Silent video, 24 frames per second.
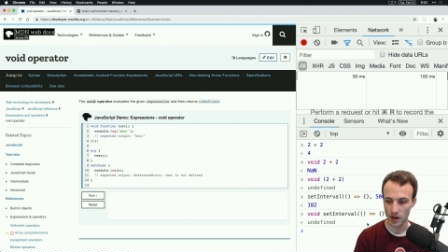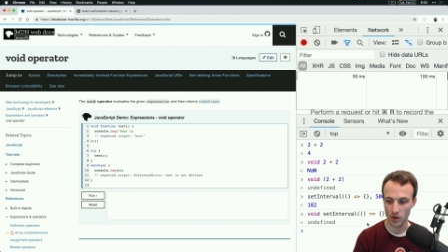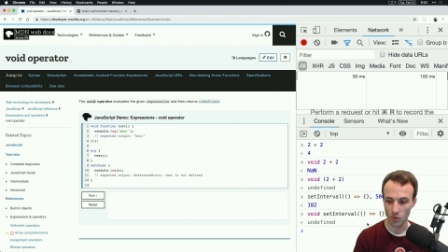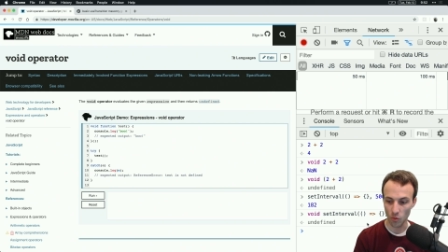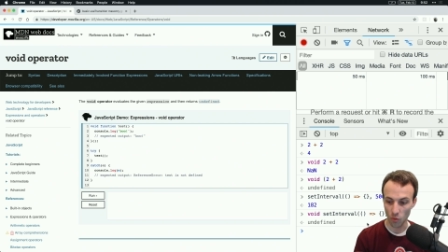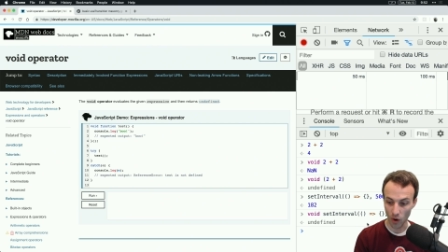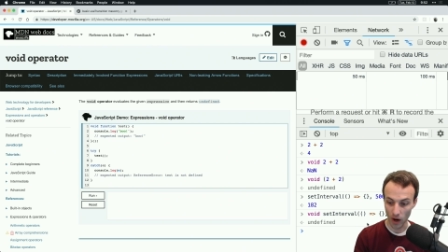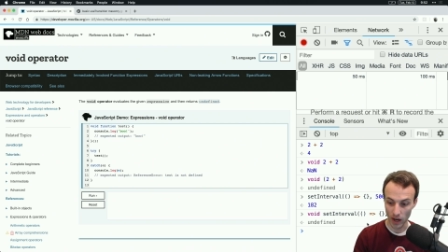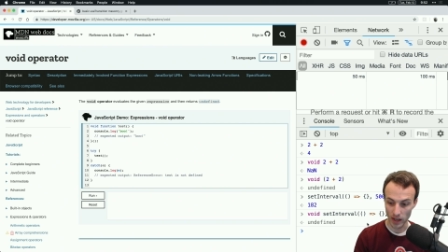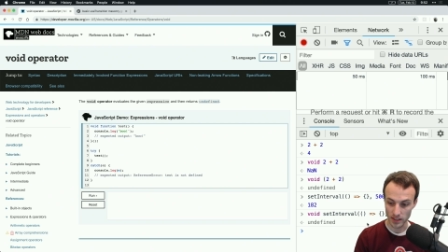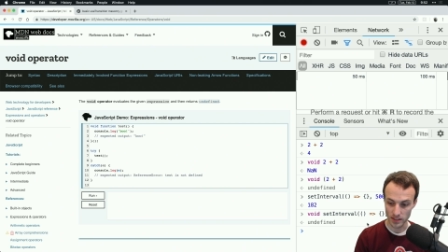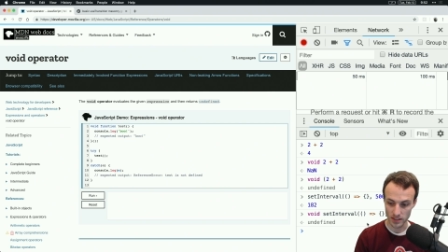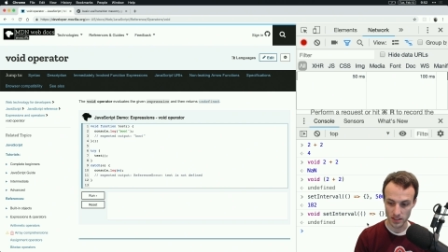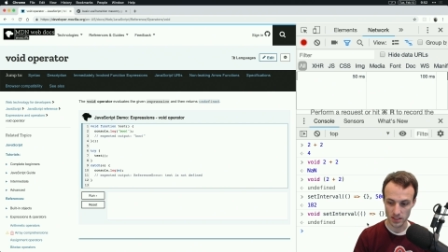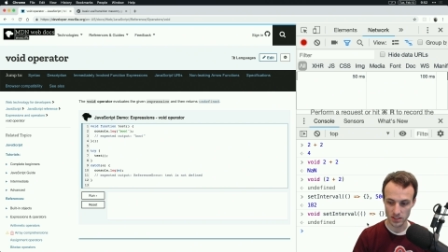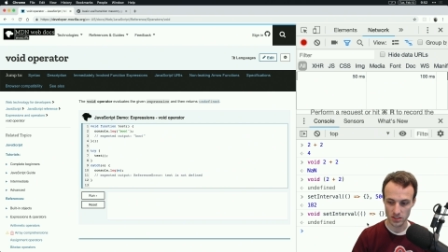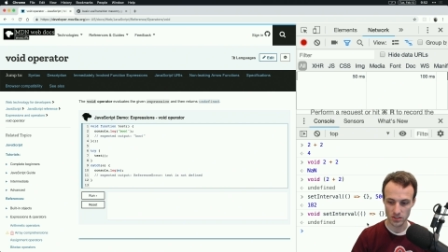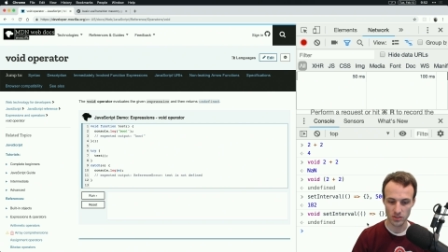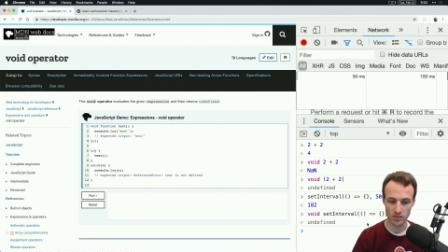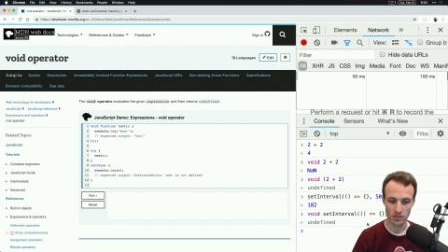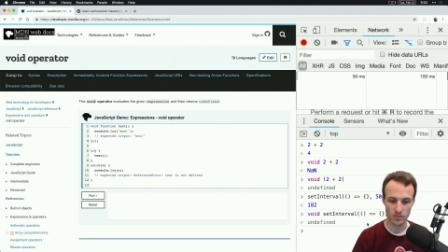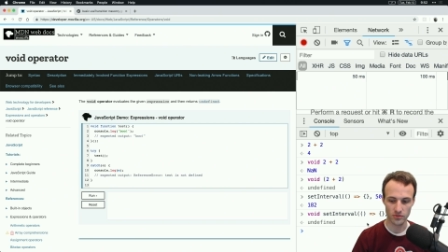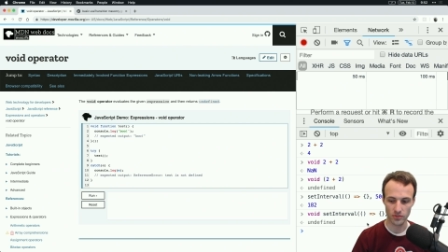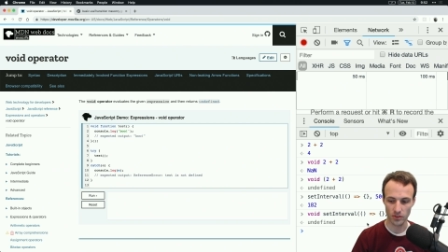why is this
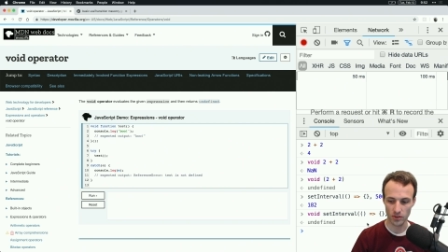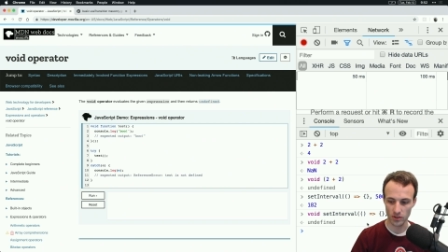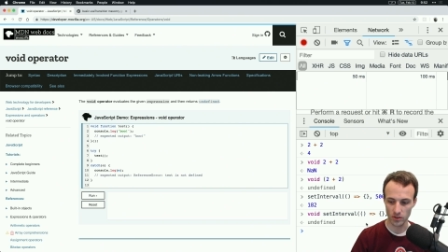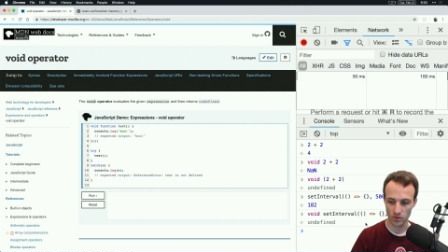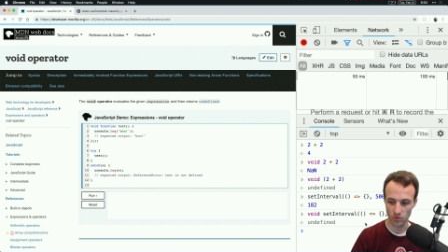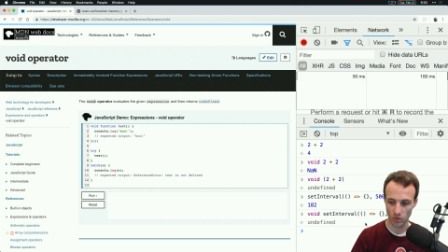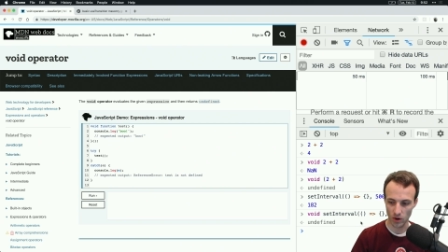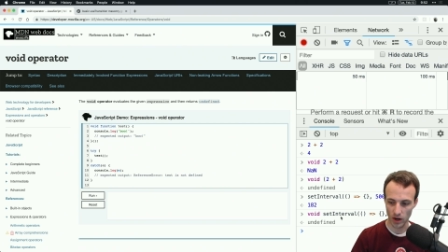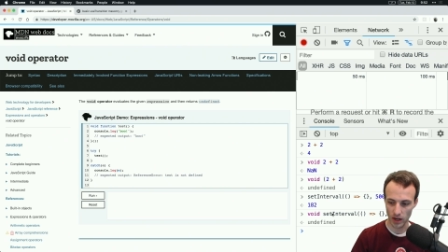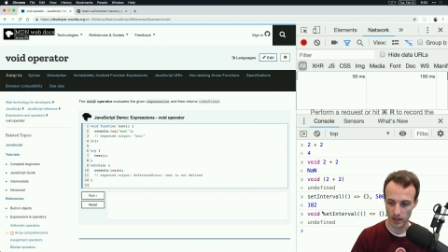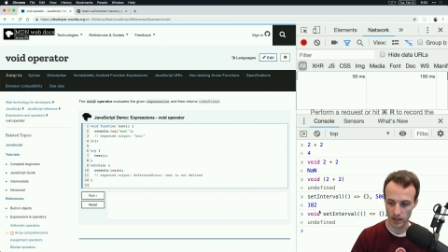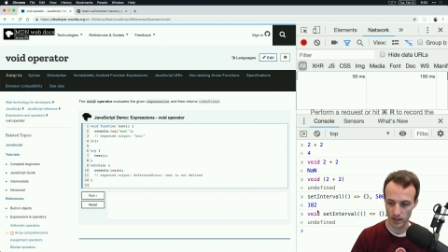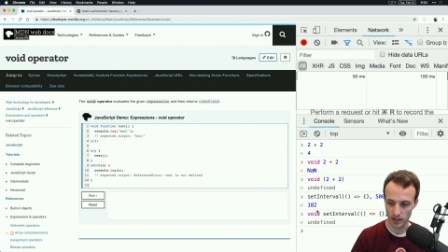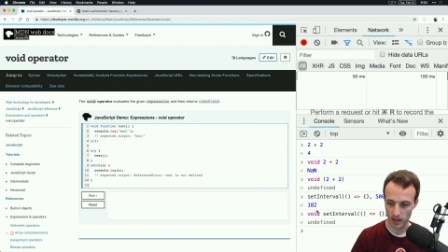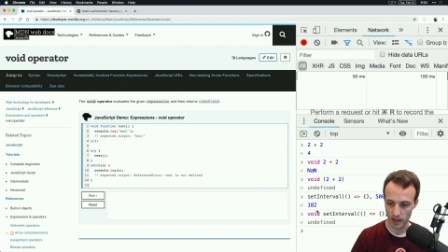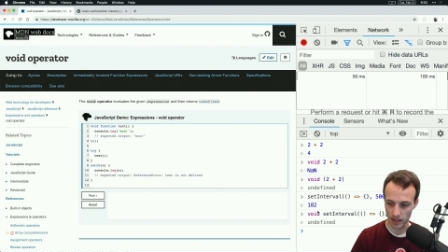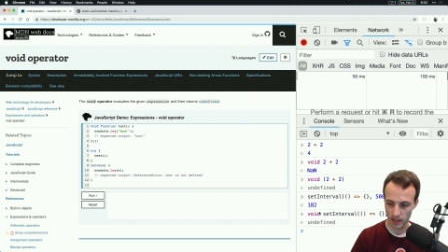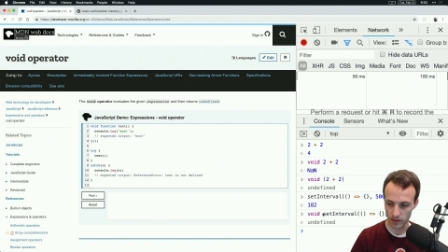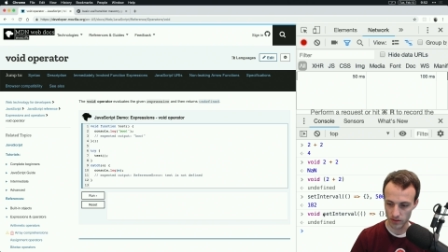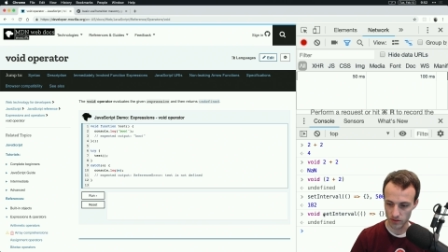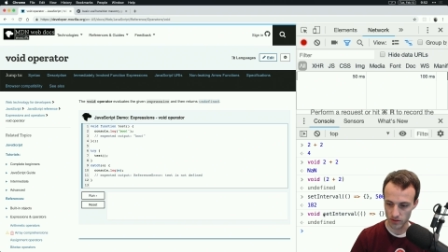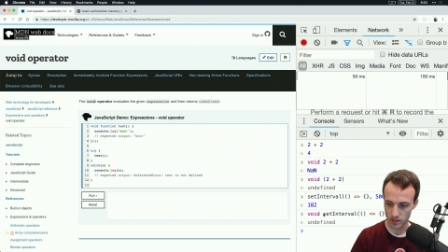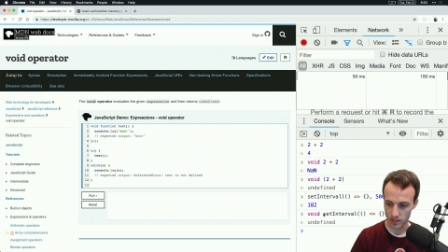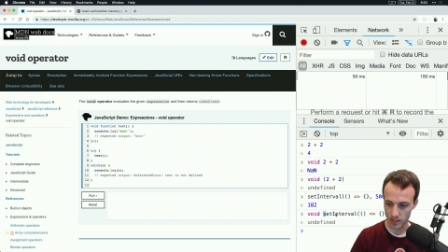useful and why did I
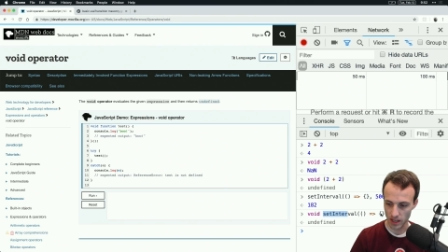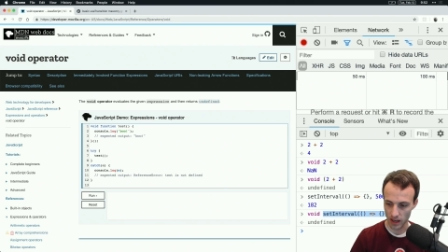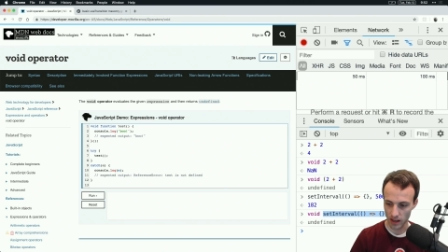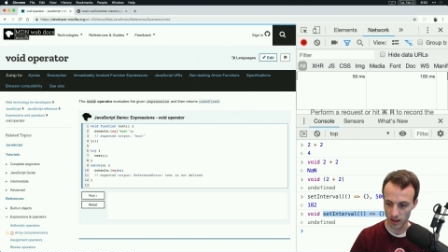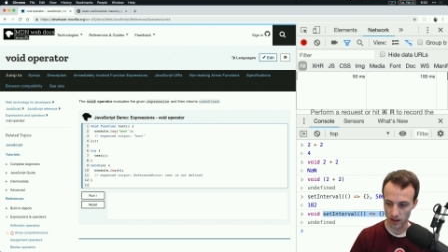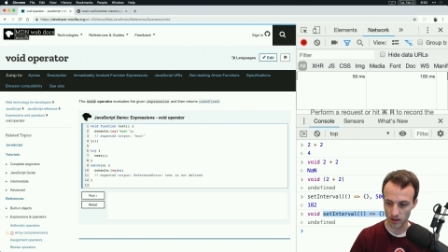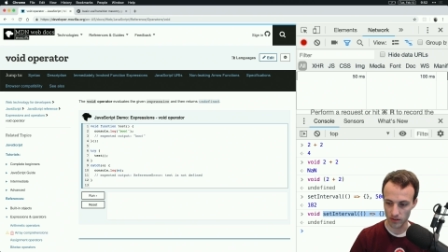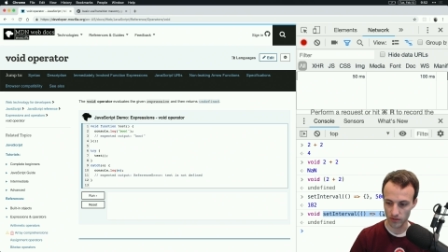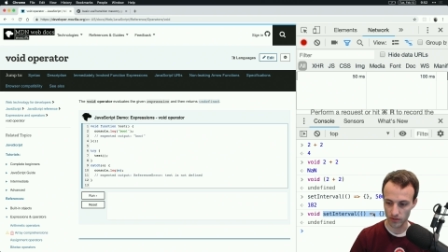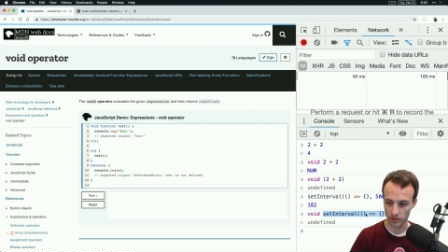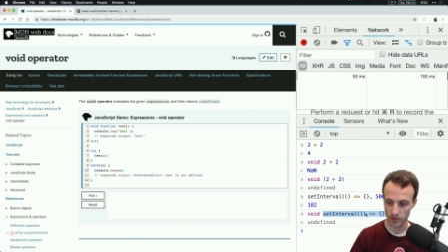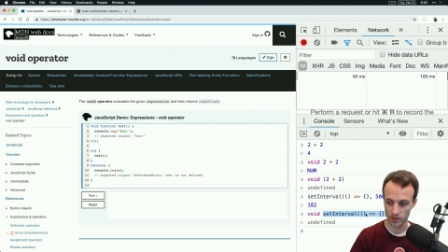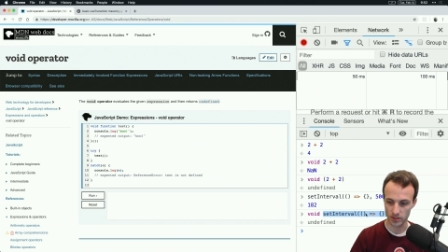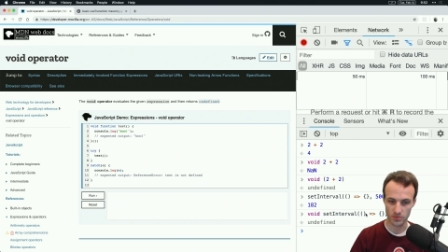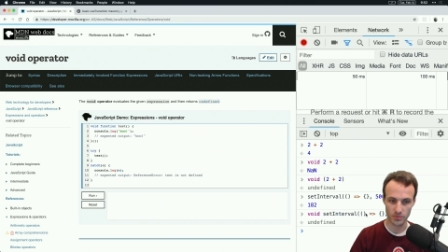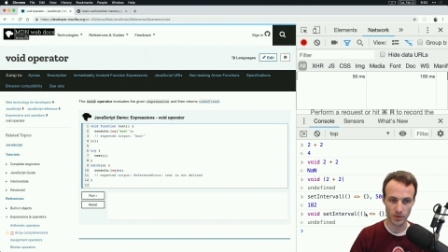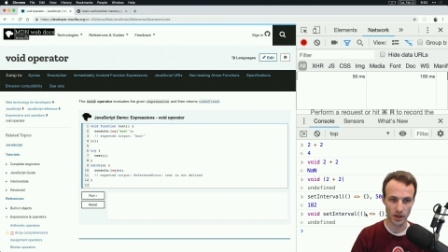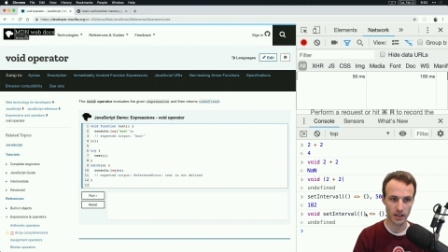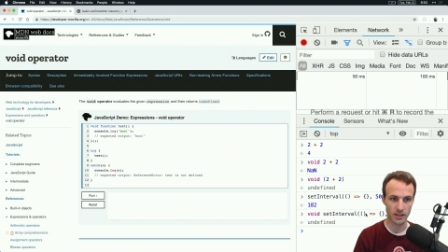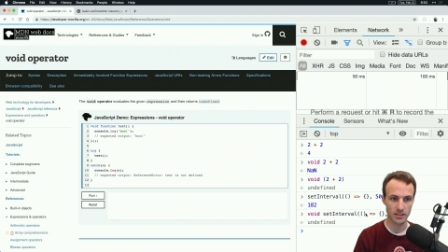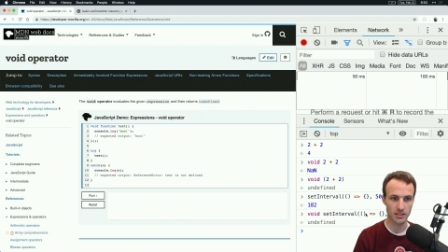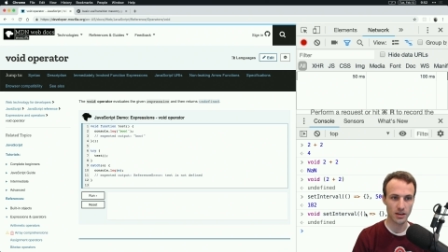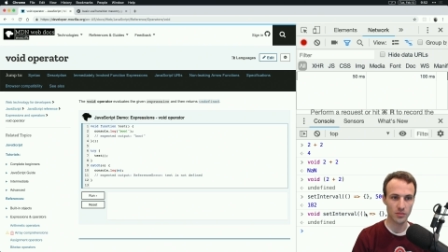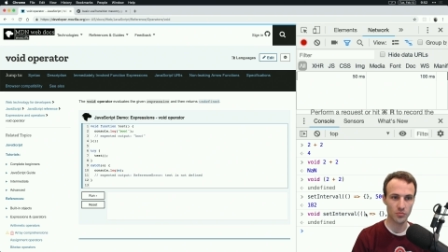use set interval as my
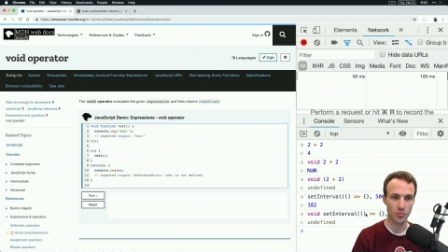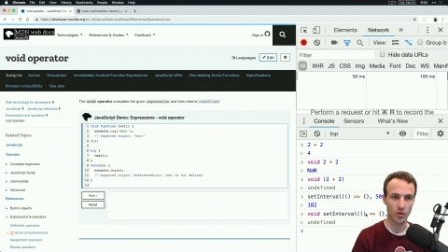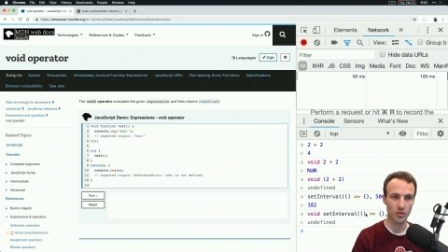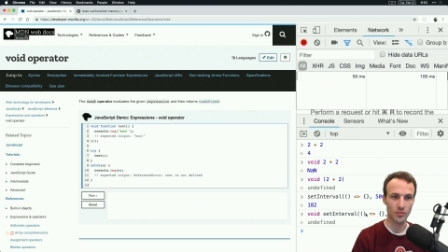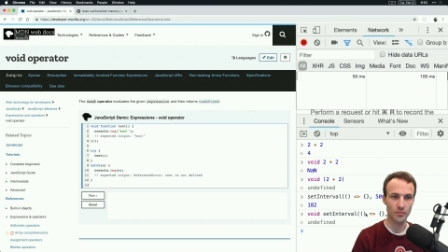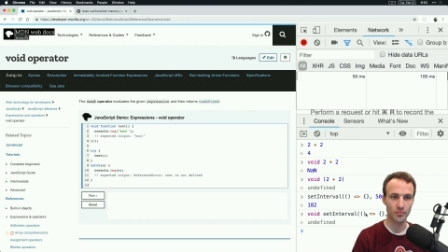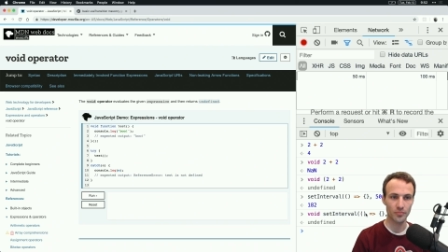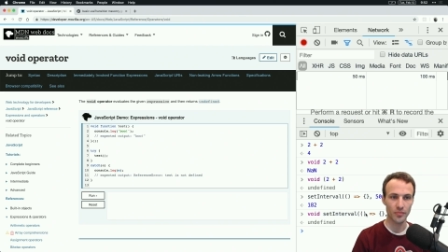example?